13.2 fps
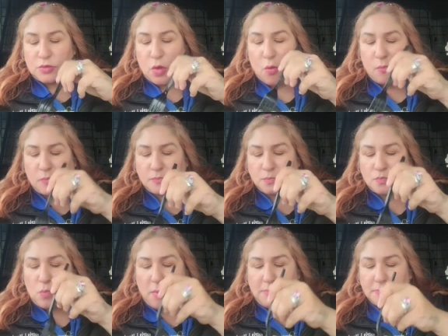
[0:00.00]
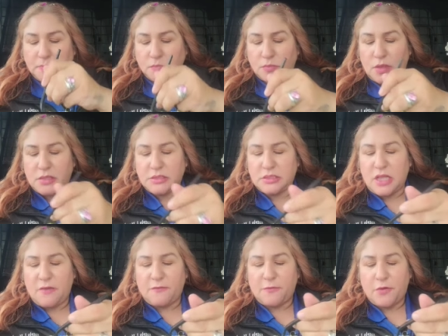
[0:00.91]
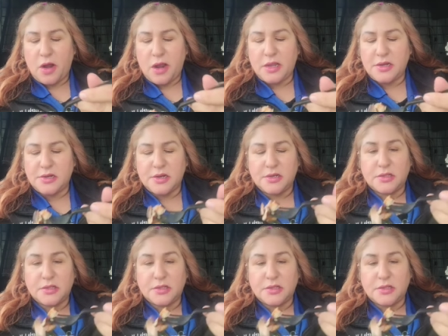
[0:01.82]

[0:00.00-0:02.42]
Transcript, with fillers: So it's not fried or